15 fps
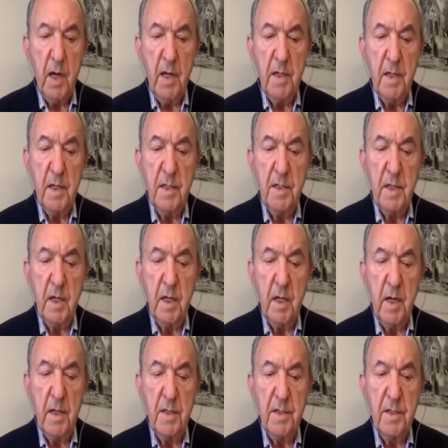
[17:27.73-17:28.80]
and it
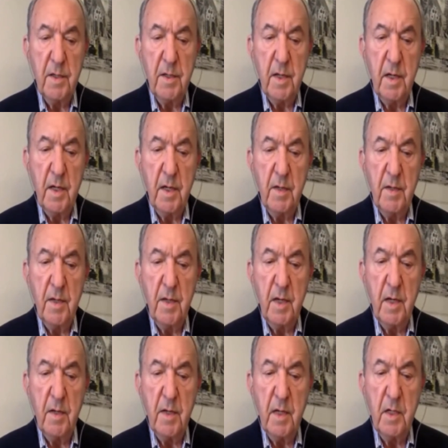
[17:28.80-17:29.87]
elects
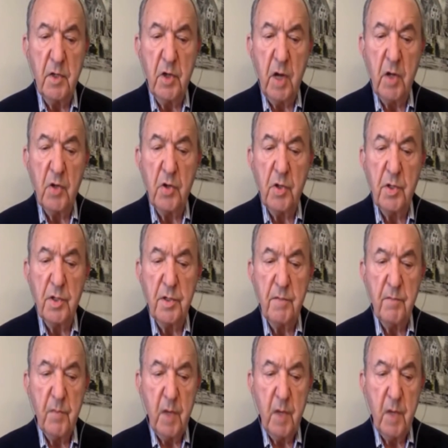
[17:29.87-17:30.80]
the judges